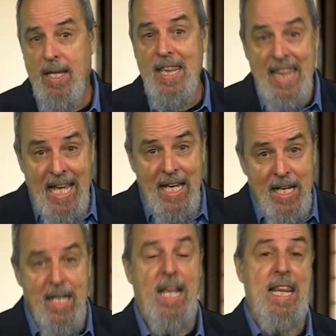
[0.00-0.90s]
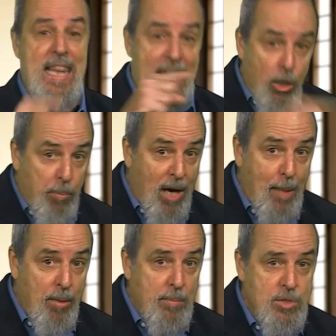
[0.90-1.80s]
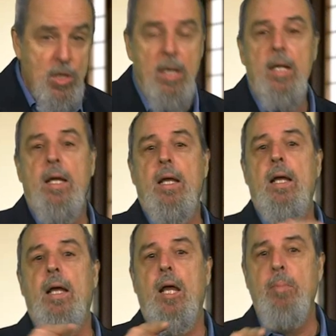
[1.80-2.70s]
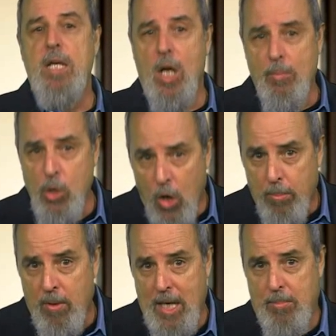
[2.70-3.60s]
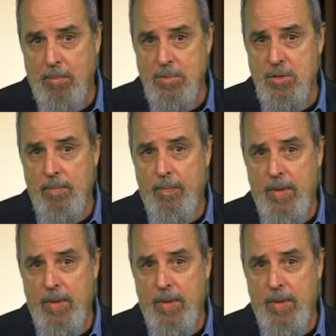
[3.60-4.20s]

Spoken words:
Then their problems become your problems.